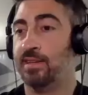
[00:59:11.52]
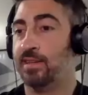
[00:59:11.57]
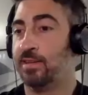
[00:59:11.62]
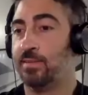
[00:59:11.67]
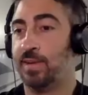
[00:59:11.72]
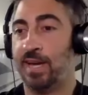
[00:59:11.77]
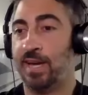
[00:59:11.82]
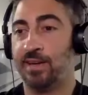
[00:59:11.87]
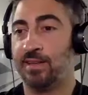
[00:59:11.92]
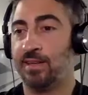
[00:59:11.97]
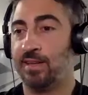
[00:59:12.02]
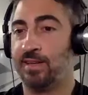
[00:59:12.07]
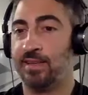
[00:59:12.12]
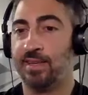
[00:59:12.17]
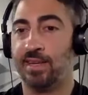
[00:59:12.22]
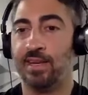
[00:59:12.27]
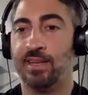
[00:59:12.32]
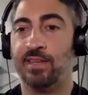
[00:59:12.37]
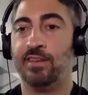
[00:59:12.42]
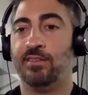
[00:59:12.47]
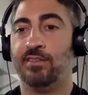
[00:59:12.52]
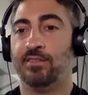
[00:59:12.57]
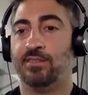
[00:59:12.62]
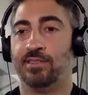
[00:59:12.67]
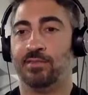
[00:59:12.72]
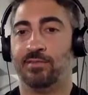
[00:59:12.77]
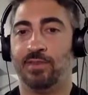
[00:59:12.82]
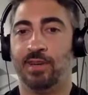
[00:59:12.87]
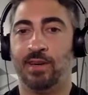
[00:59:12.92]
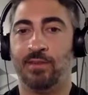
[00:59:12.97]
to dig back like 10
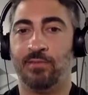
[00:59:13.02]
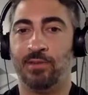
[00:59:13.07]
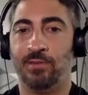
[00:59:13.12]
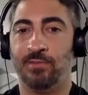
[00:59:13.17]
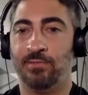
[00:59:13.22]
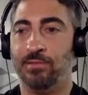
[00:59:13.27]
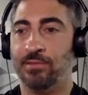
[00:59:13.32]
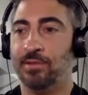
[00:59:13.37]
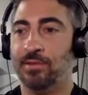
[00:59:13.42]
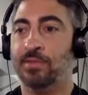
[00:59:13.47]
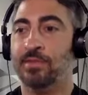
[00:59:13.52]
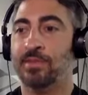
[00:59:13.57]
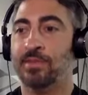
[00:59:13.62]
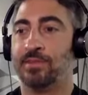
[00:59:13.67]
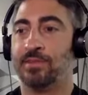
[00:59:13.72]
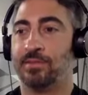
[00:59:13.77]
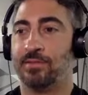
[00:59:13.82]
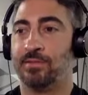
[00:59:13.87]
years to find one. We was